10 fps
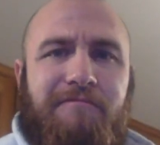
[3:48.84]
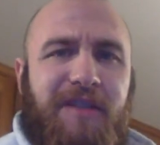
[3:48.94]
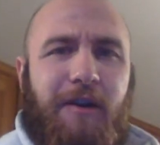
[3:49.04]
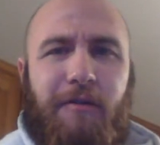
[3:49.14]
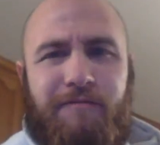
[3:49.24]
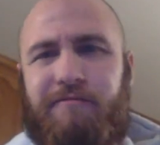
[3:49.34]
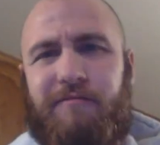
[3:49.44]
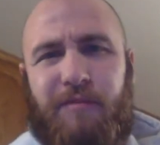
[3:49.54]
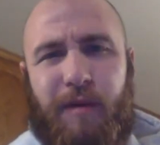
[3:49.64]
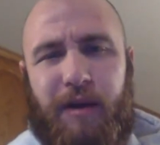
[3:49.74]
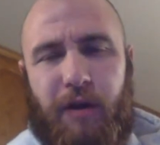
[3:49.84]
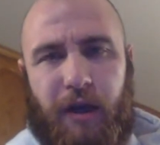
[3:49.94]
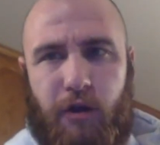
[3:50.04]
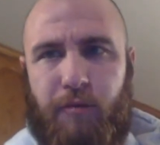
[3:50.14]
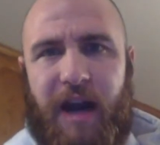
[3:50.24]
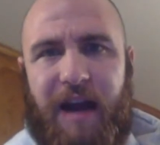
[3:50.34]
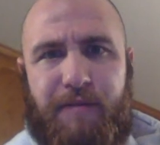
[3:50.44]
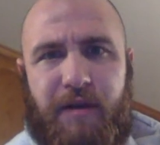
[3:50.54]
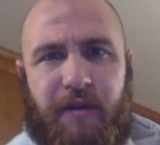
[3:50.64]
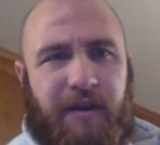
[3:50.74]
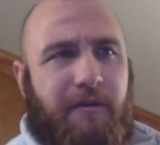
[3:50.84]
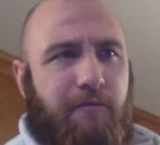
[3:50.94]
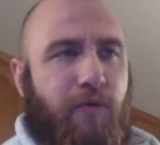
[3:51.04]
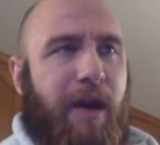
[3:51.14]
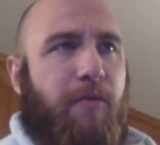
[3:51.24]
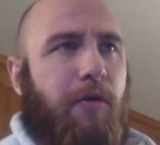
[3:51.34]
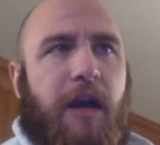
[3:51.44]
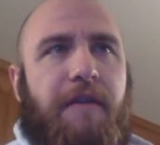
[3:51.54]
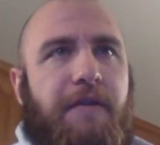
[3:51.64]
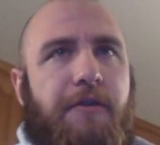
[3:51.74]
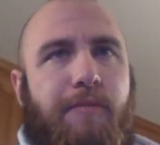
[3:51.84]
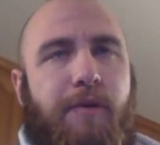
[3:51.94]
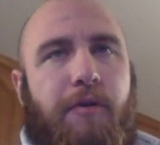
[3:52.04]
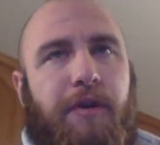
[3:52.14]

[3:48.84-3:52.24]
you know, you might have like way more life than your opponent.